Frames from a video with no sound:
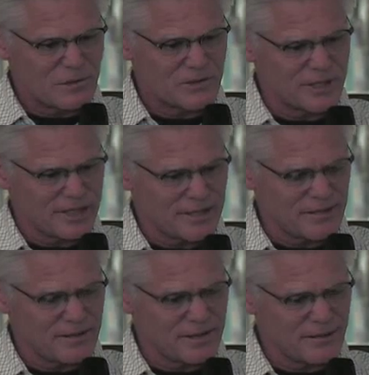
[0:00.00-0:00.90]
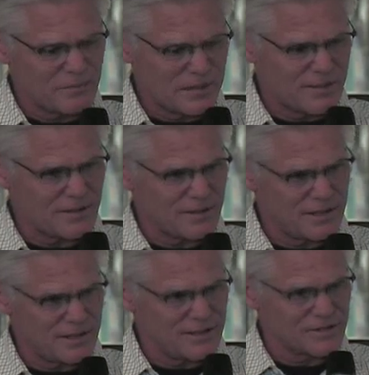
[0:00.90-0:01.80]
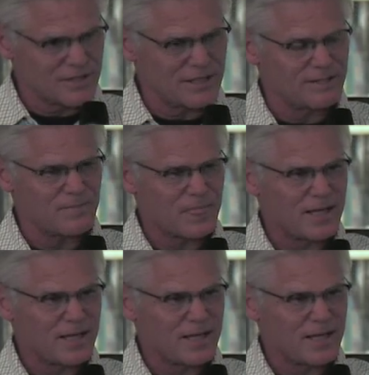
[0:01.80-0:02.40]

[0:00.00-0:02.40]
to brewing and, and beer. It is a,